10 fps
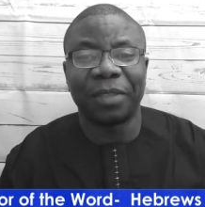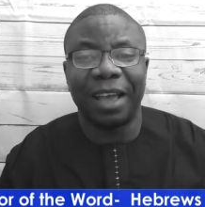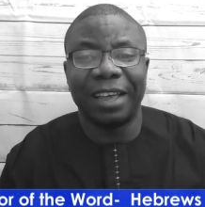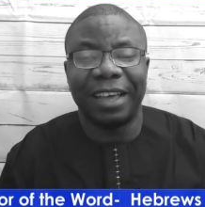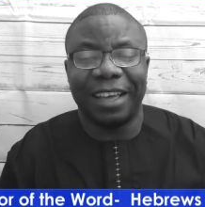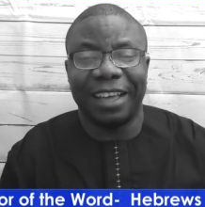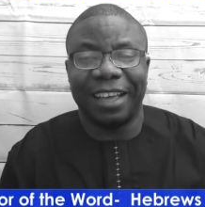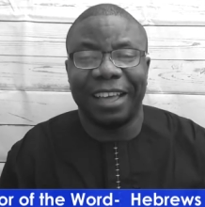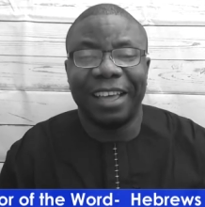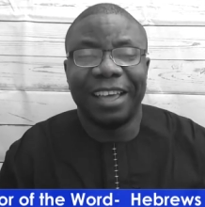
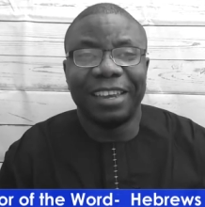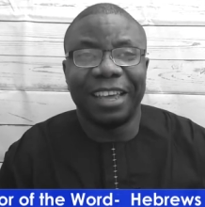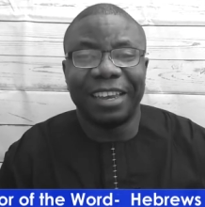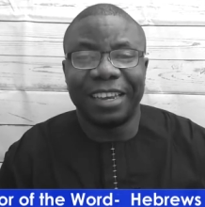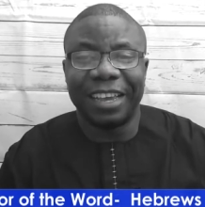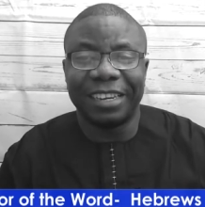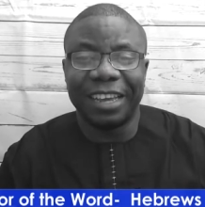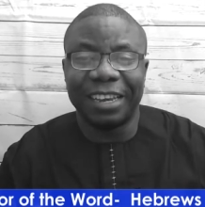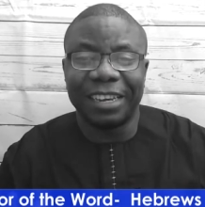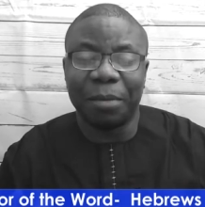the, the,
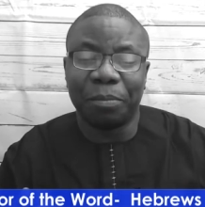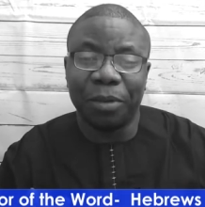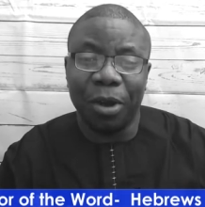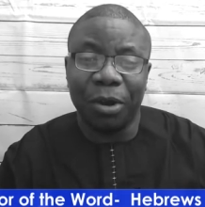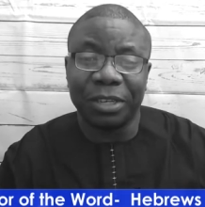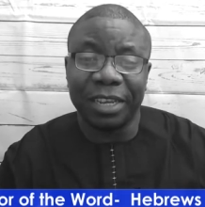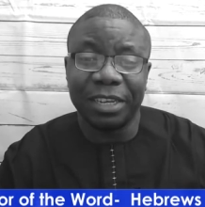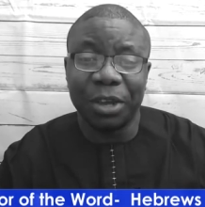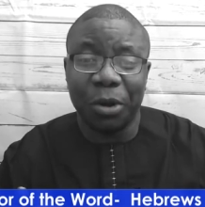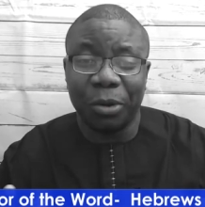the, the blood
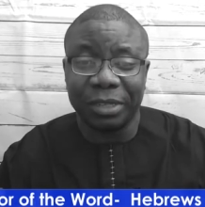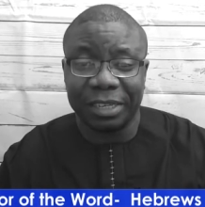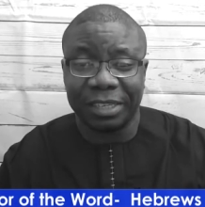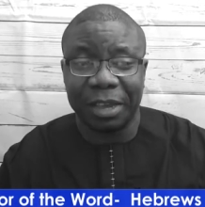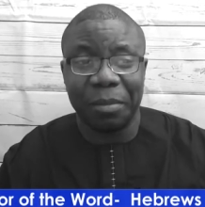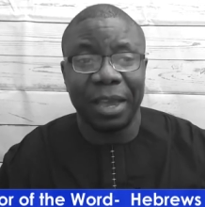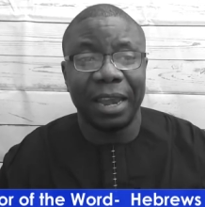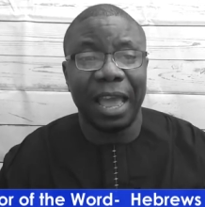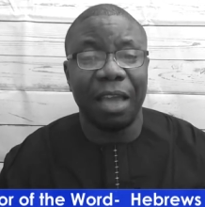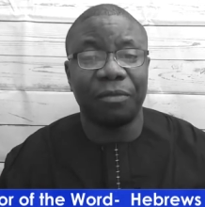in the Old
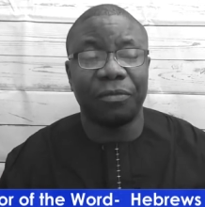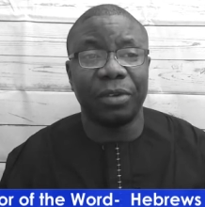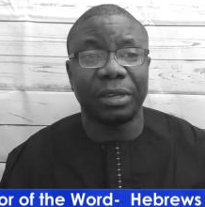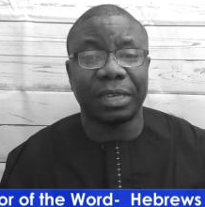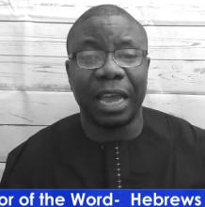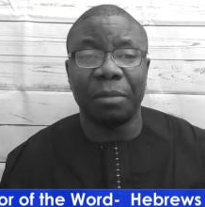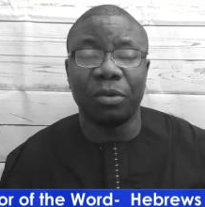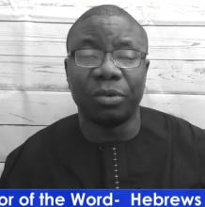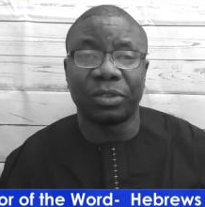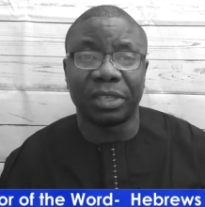Testament, every time
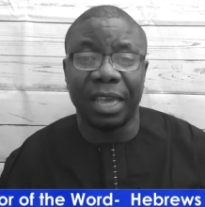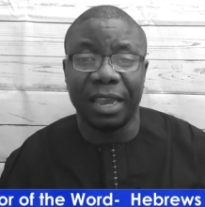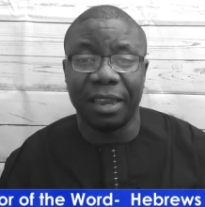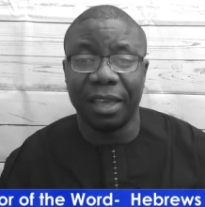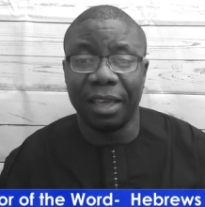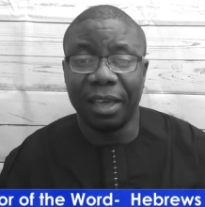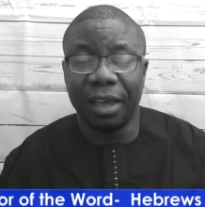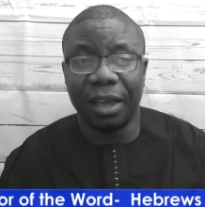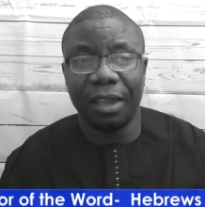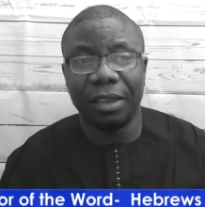you sin,
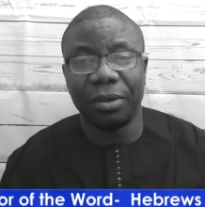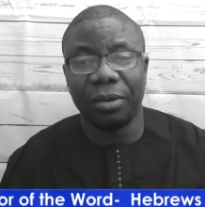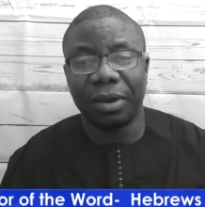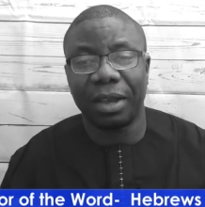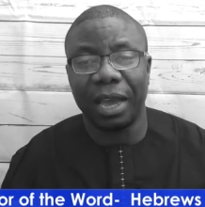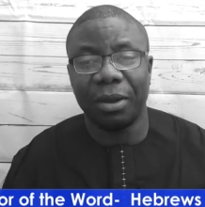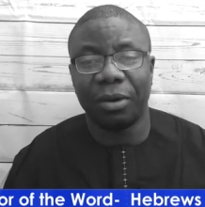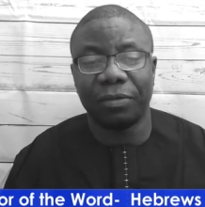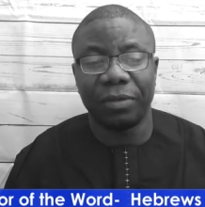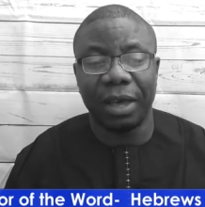uh, you know, kind
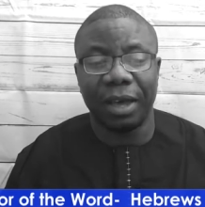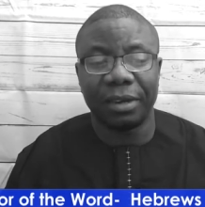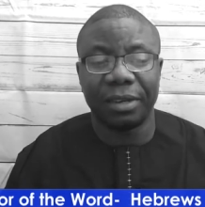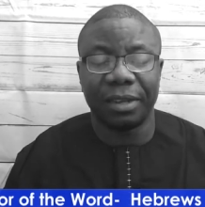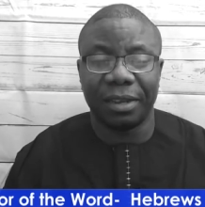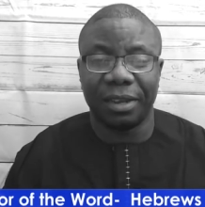of uh, the,